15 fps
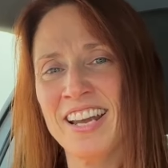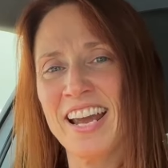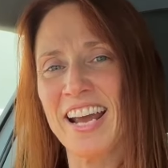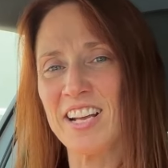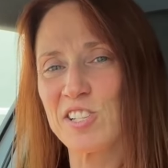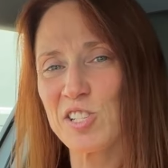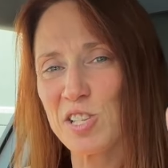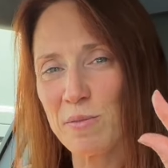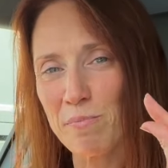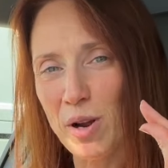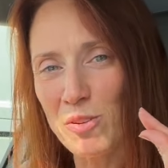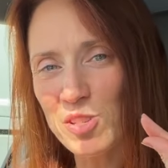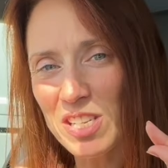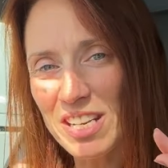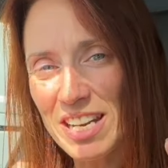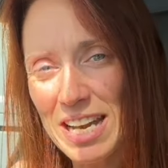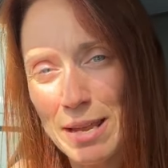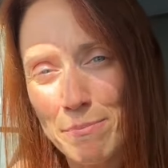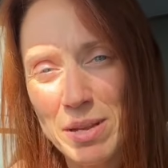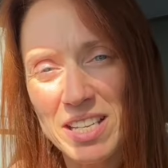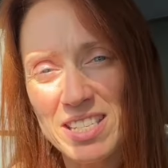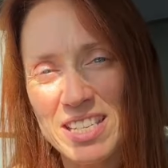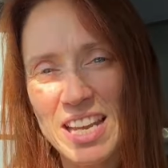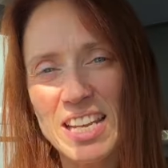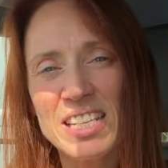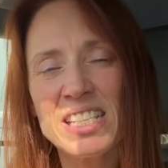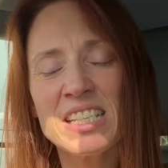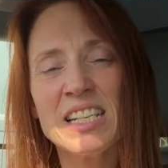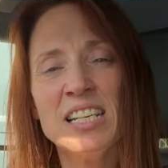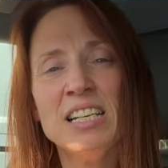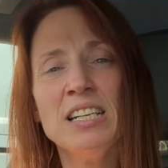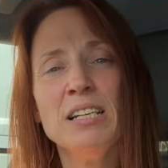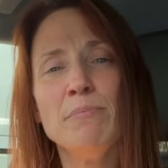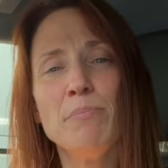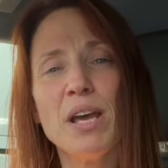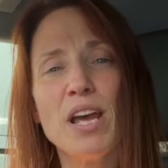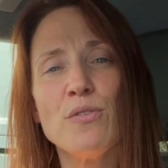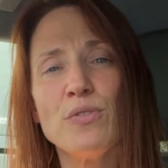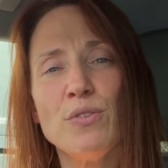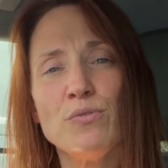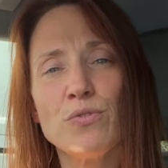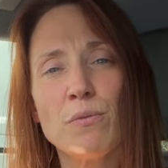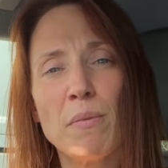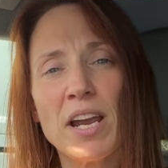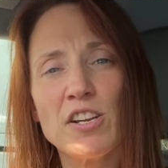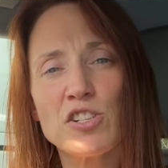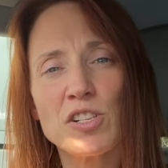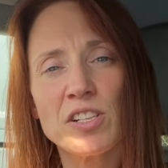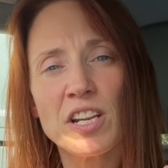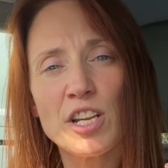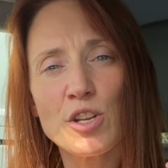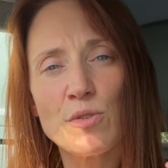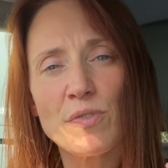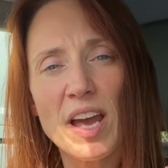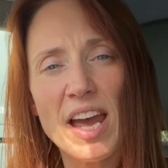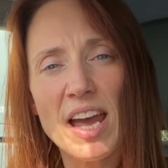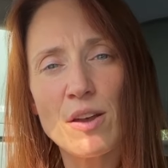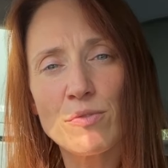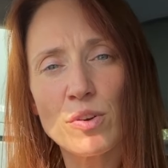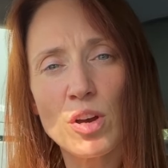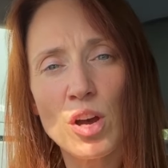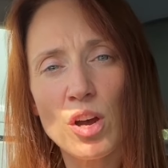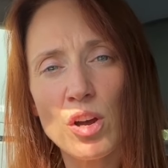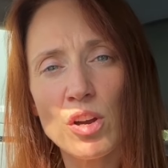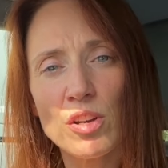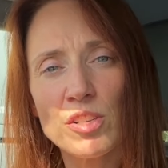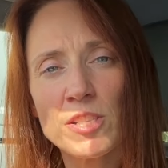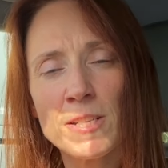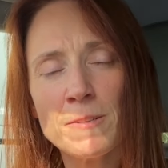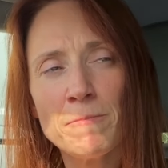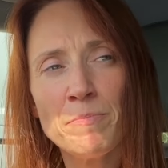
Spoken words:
It's the most limited bit of information that you've ever heard.